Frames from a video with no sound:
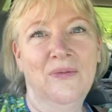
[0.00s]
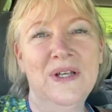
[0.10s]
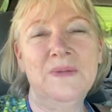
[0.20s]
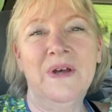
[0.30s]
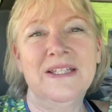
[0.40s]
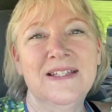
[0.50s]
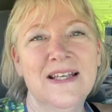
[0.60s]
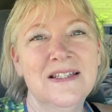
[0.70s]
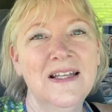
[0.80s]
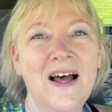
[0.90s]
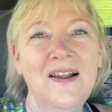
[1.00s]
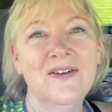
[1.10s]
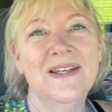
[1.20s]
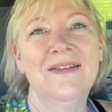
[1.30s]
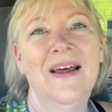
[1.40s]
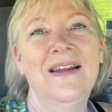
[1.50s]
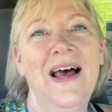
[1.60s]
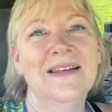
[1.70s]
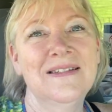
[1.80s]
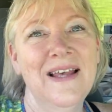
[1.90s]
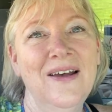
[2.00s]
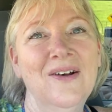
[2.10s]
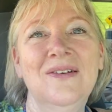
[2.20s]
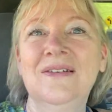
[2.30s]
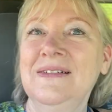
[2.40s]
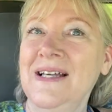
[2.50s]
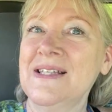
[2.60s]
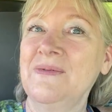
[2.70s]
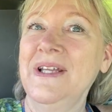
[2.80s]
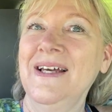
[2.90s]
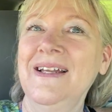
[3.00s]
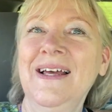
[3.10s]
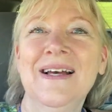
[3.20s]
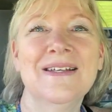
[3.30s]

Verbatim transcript: We spent $60 at that last sale. Yes, we did.